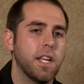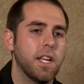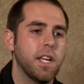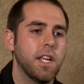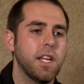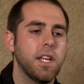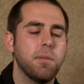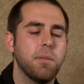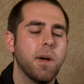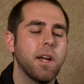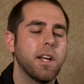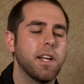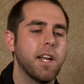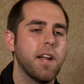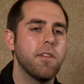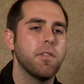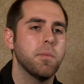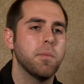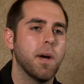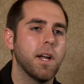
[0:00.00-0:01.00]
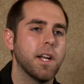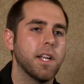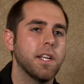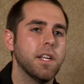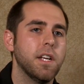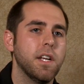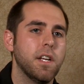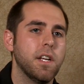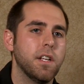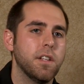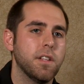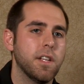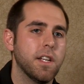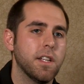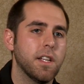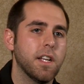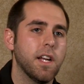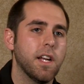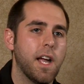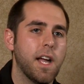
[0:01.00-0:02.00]
anybody and everybody
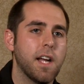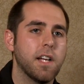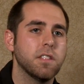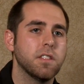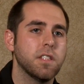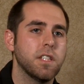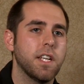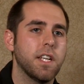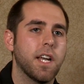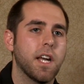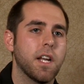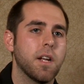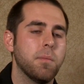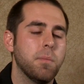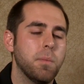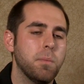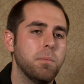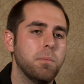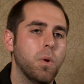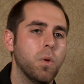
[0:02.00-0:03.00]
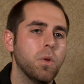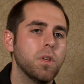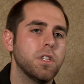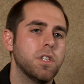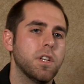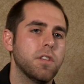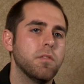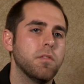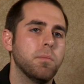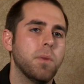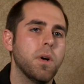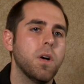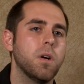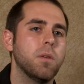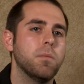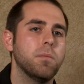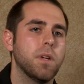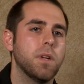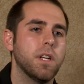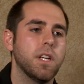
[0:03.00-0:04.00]
that has any kind of pulley driven
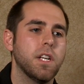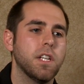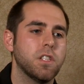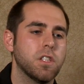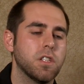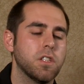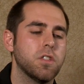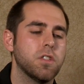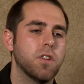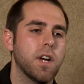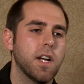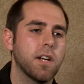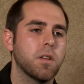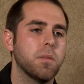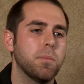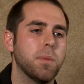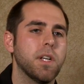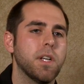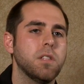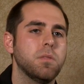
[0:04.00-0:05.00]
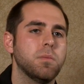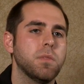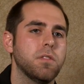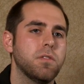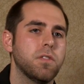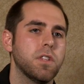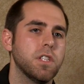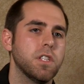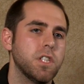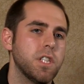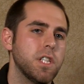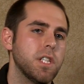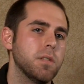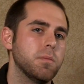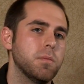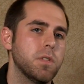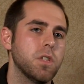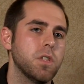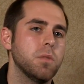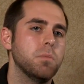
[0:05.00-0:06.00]
pump. It's a direct replacement for a
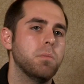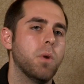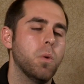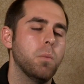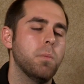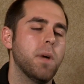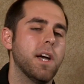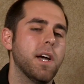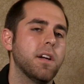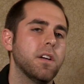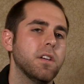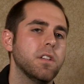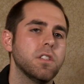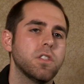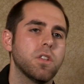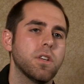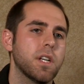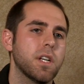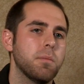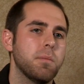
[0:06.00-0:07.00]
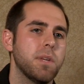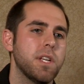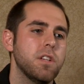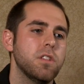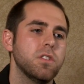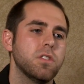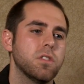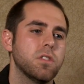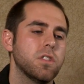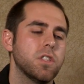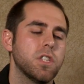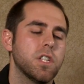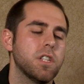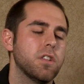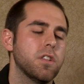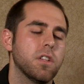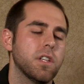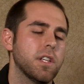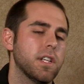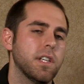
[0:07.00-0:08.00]
GM2 bolt pattern, so it can be used on
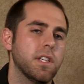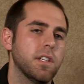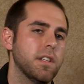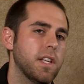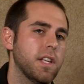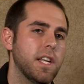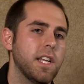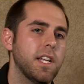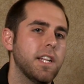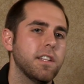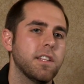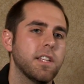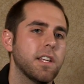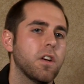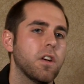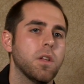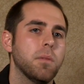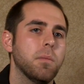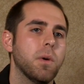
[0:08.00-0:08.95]
generally anything on the